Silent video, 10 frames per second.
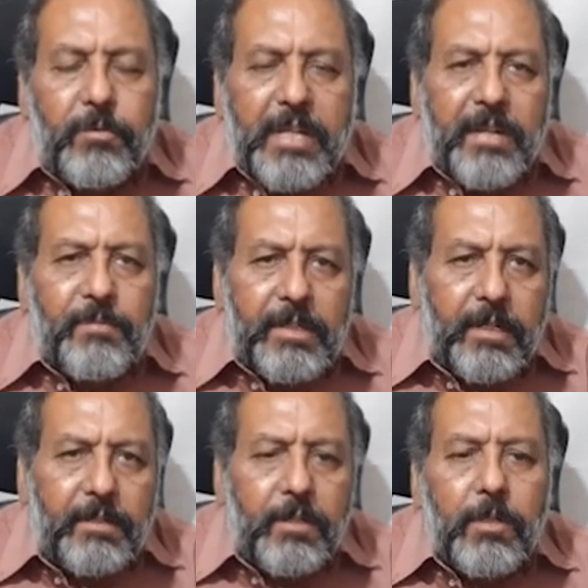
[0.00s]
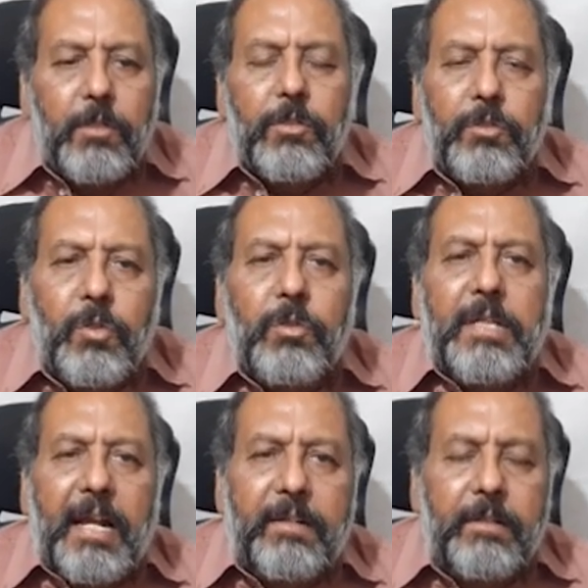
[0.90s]
10 minutes so
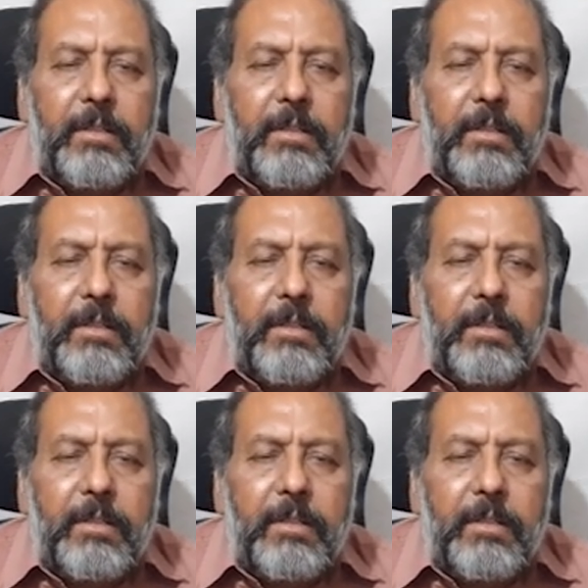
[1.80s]
that